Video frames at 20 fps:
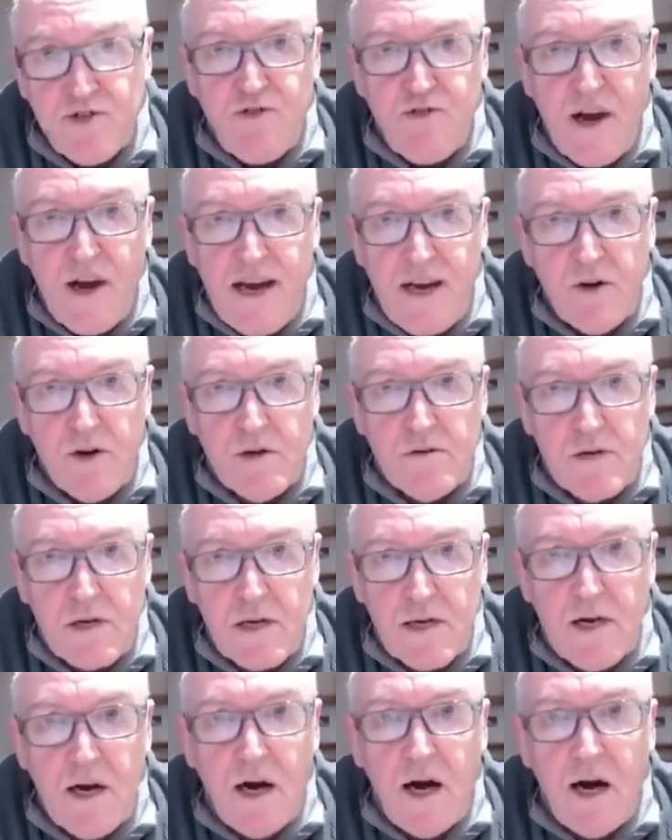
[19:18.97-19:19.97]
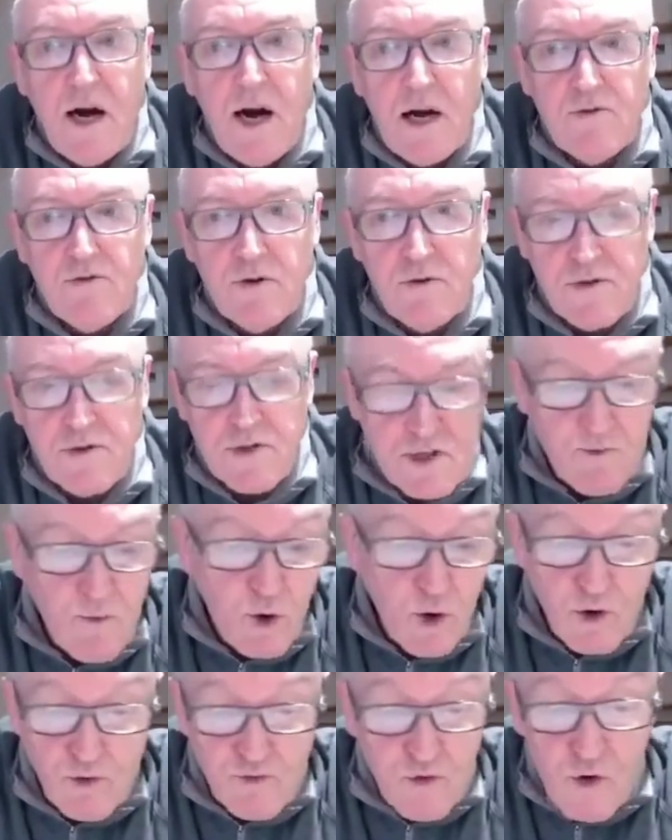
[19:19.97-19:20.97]
train, car,
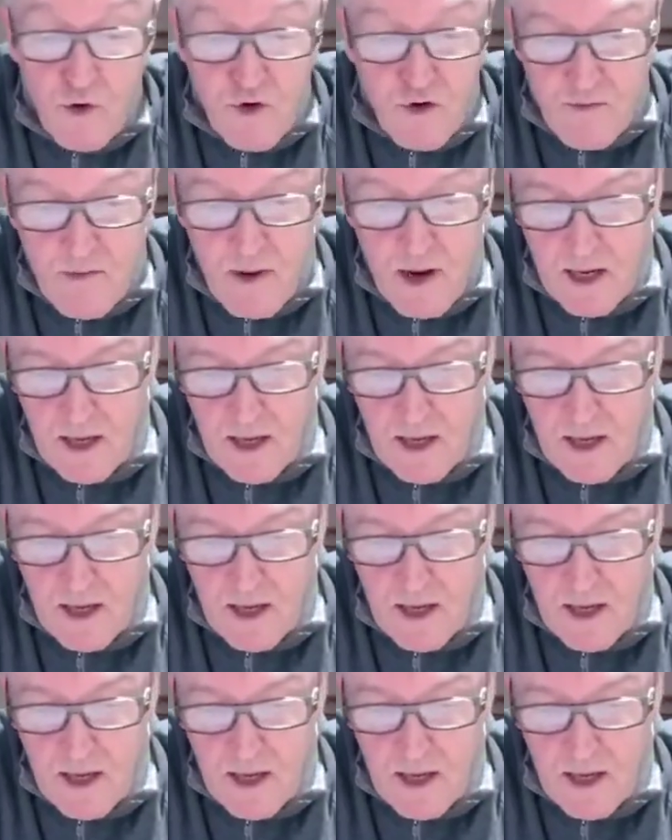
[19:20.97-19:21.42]
small room